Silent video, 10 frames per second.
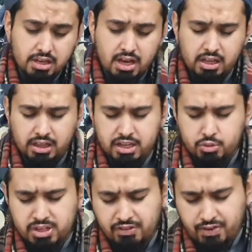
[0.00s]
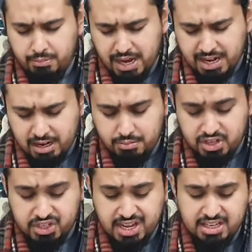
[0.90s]
Ya Allah Azza wa Jal, if I made any
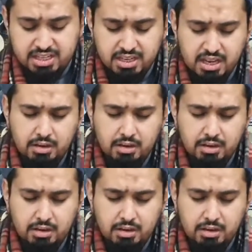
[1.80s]
mistakes